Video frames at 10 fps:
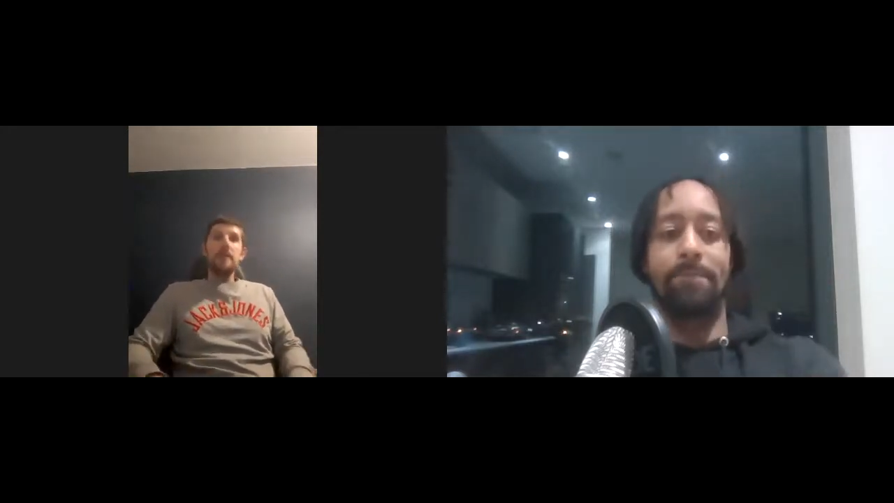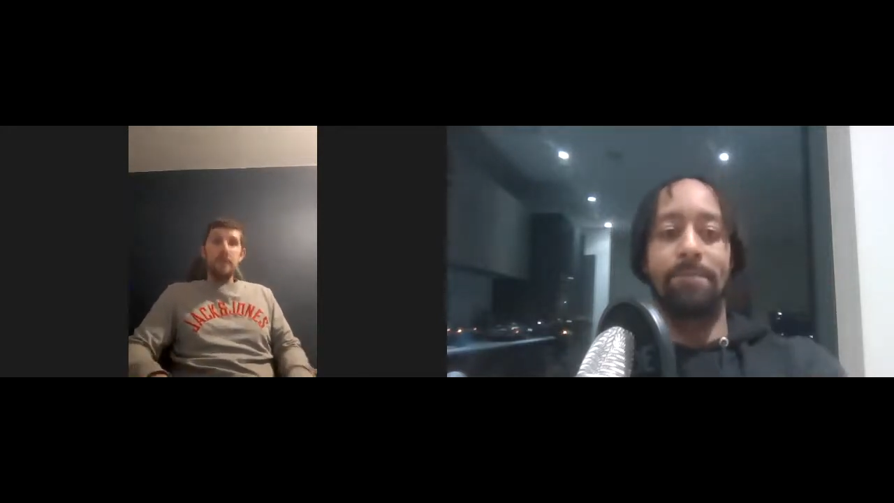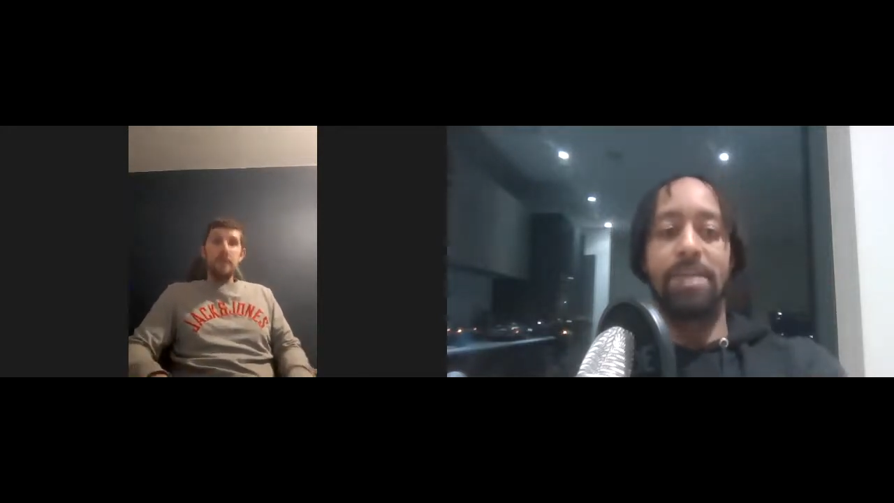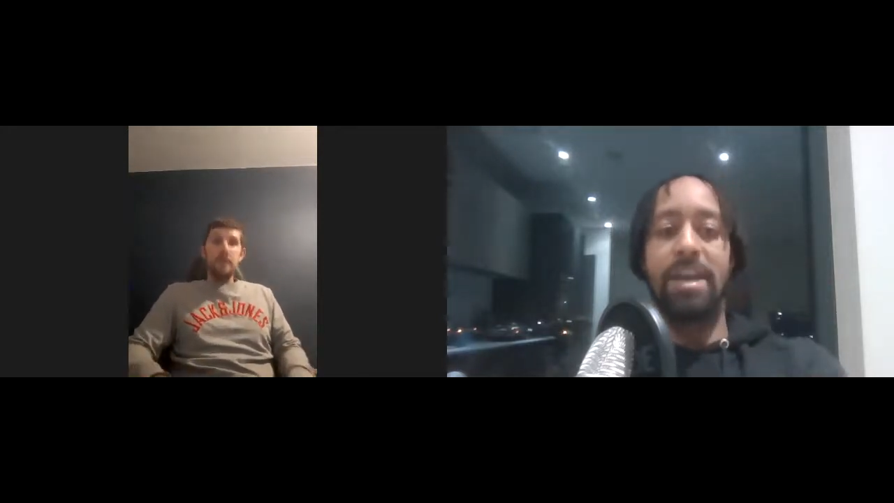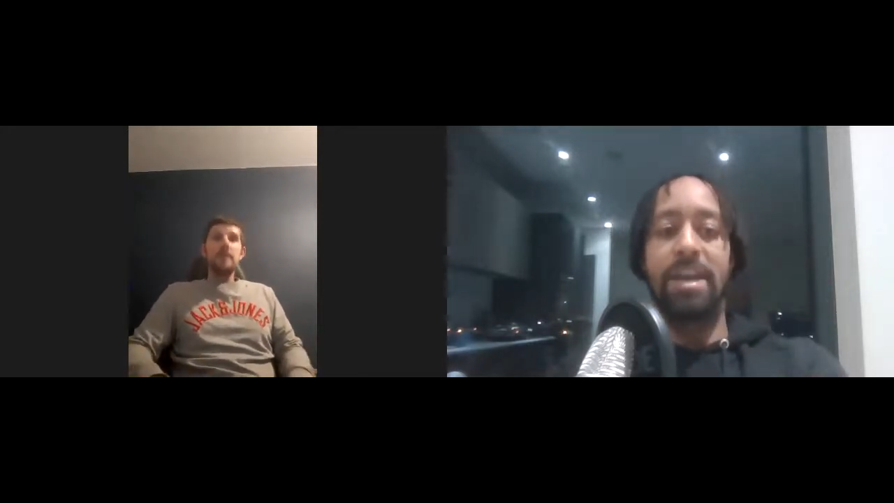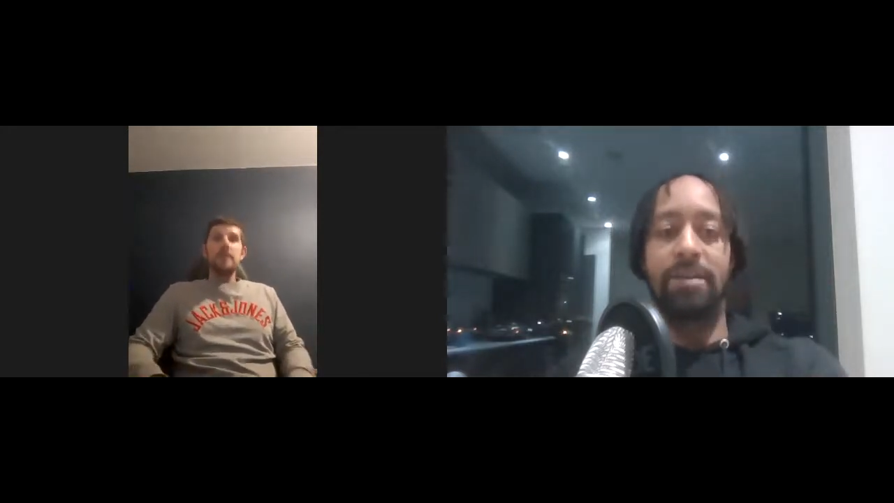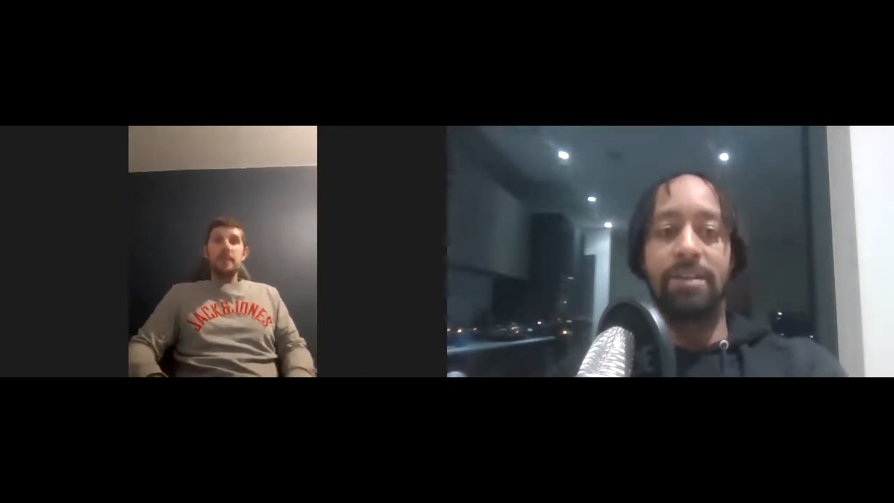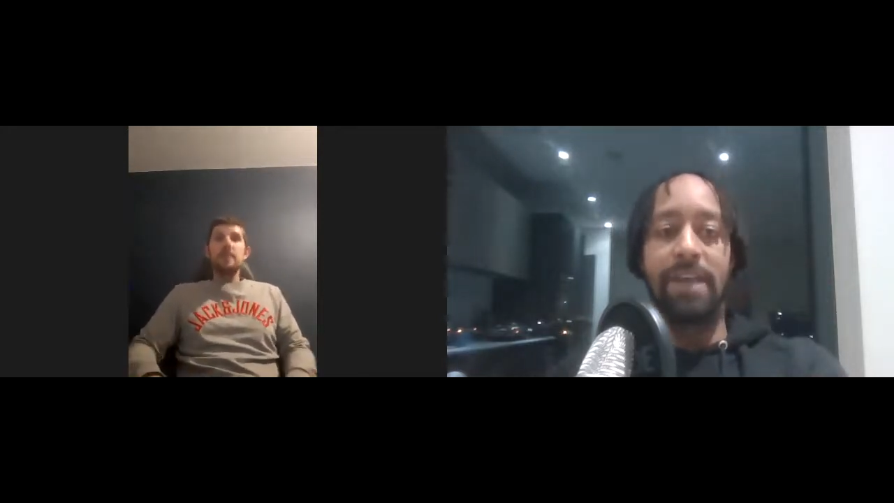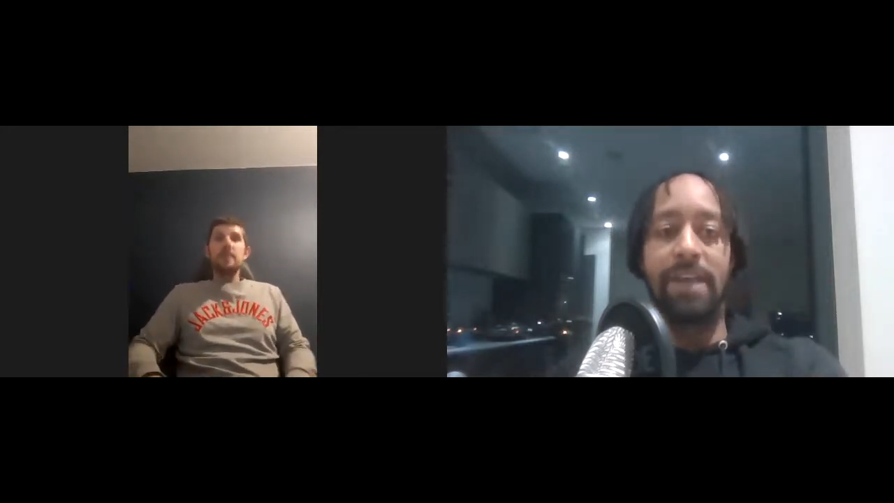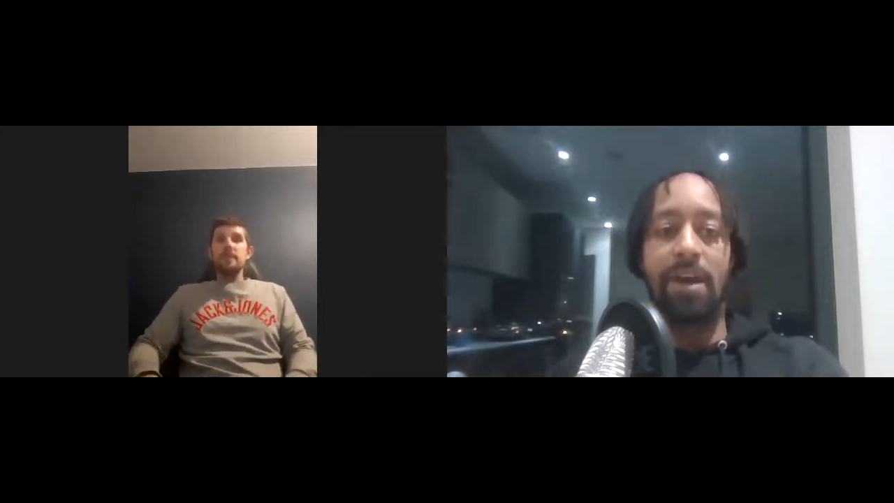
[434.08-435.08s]

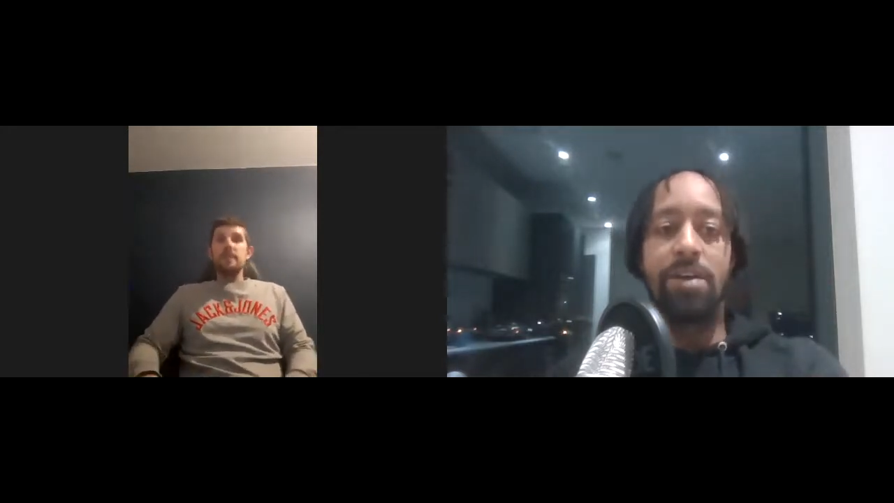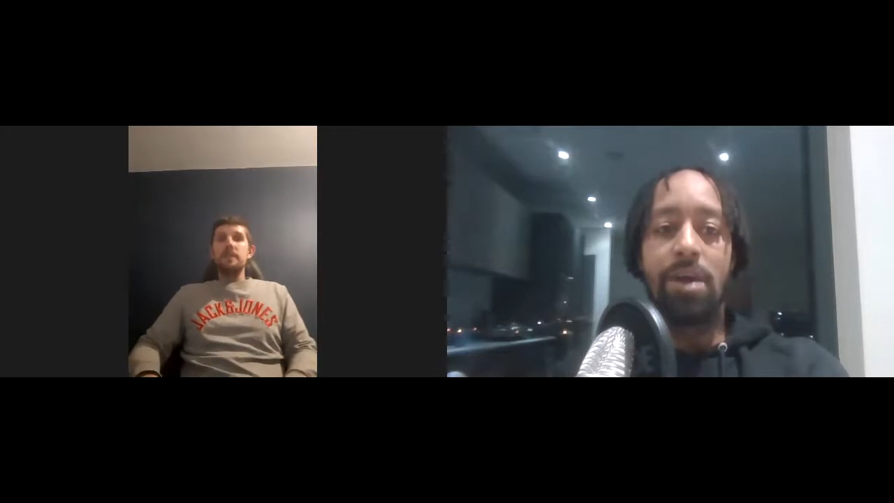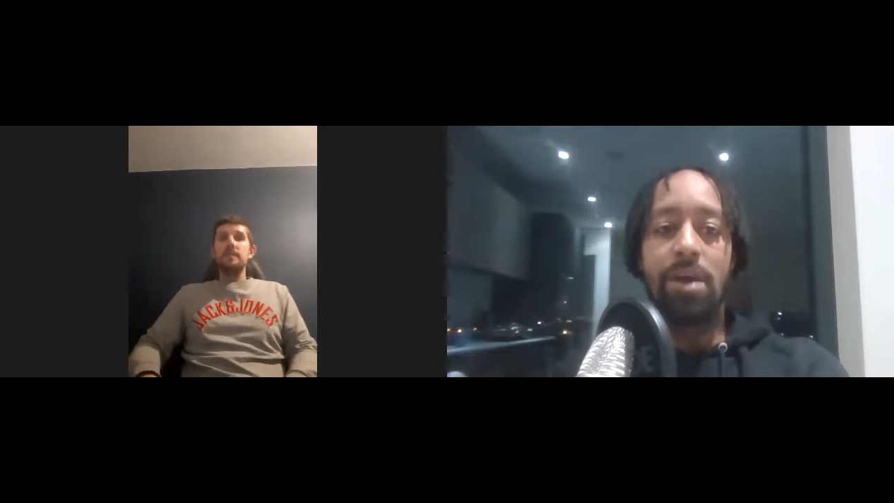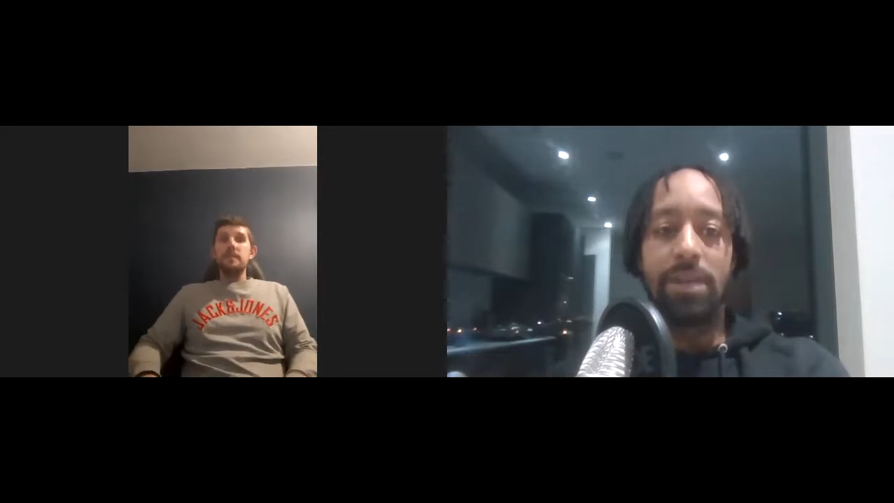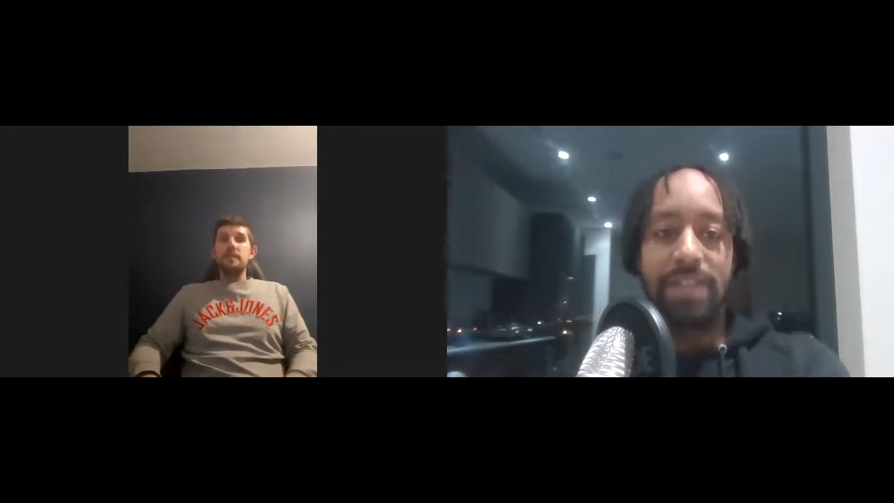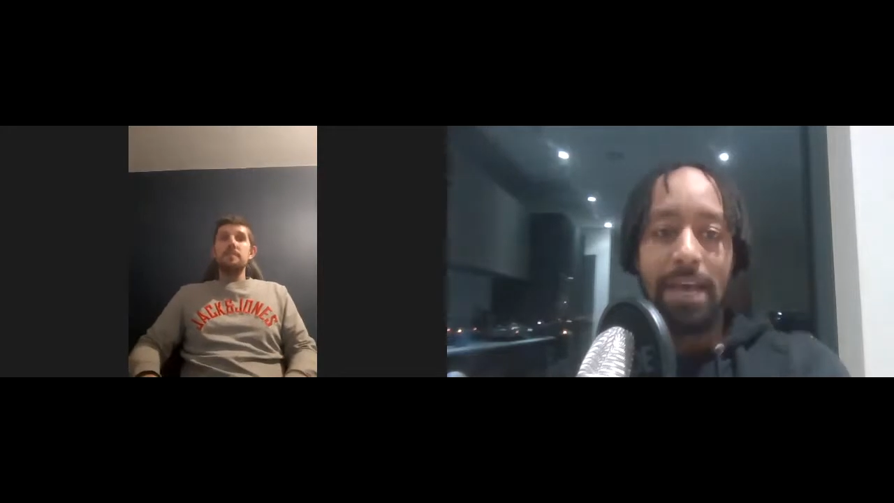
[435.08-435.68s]
Yeah. I noticed